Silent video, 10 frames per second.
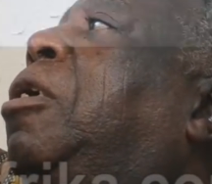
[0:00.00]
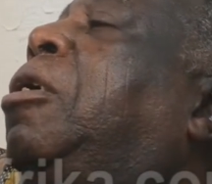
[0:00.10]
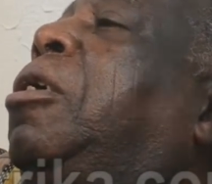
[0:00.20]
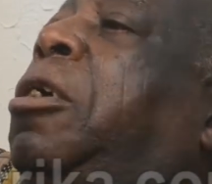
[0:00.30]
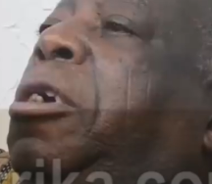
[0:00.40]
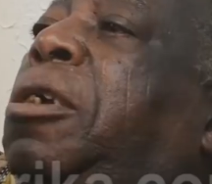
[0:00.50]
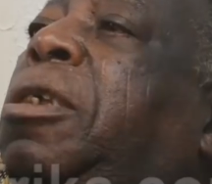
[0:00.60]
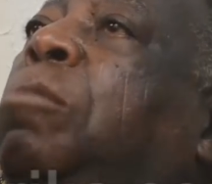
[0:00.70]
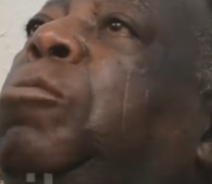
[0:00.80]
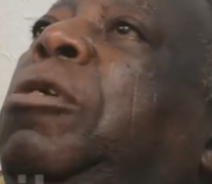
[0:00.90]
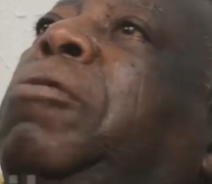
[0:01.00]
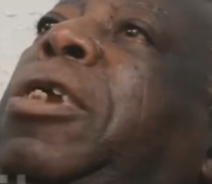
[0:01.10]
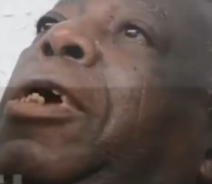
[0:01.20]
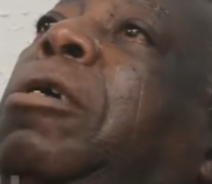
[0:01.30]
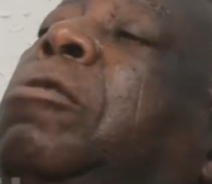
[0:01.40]
The Christians believe that they
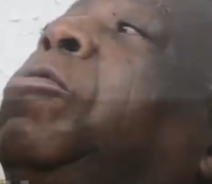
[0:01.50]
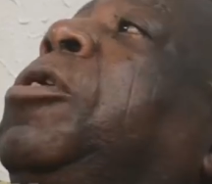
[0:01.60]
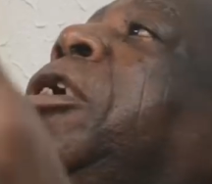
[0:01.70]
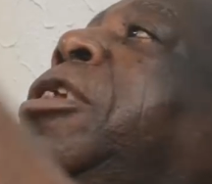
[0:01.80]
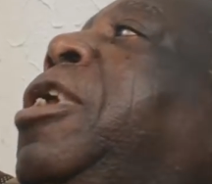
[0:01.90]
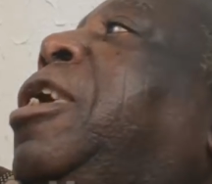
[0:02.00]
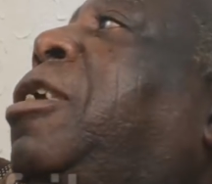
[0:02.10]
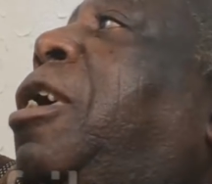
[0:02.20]
are even greater than